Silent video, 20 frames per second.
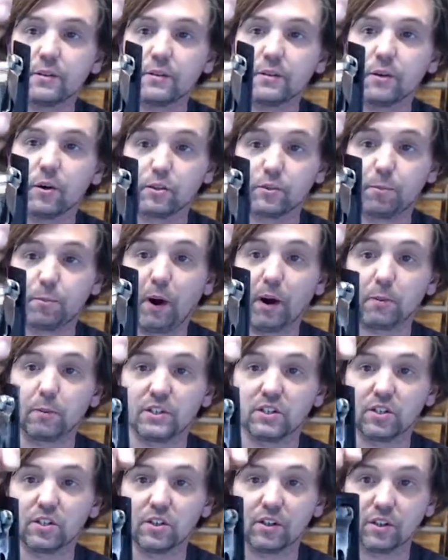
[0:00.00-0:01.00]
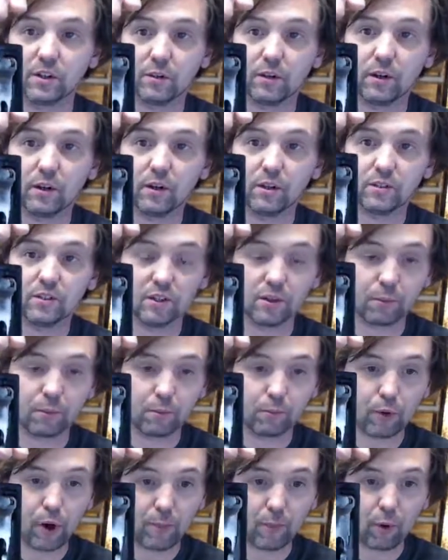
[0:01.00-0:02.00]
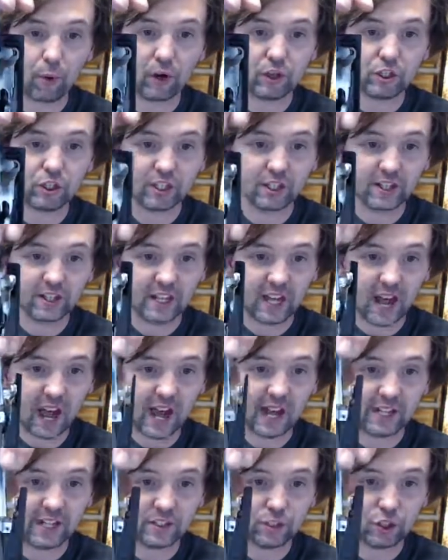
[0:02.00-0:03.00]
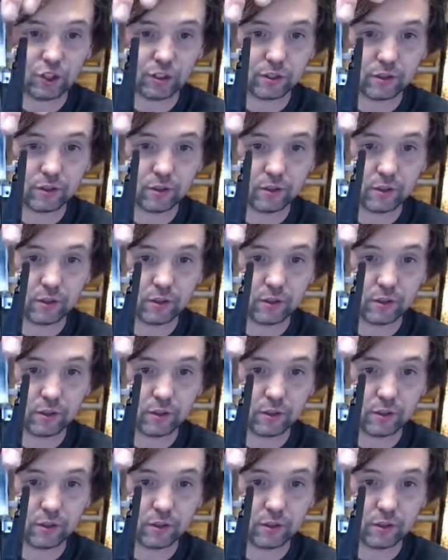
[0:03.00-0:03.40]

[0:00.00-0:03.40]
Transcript: or pardon me, to the to the preparation in the edge